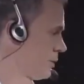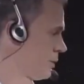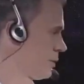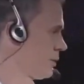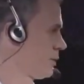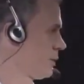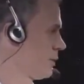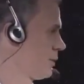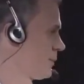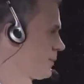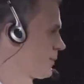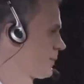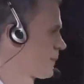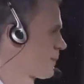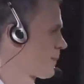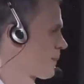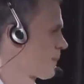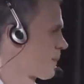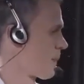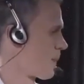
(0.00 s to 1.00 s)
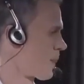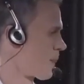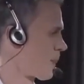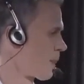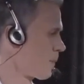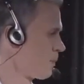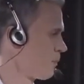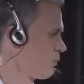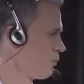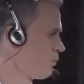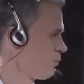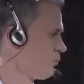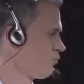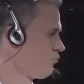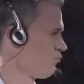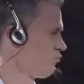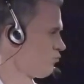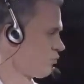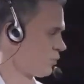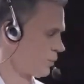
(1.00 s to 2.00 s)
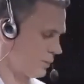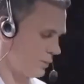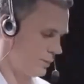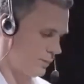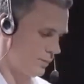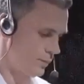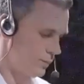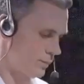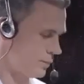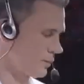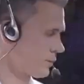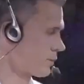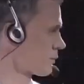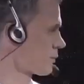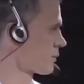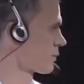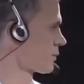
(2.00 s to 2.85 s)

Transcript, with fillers: it is the most powerful language model ever created,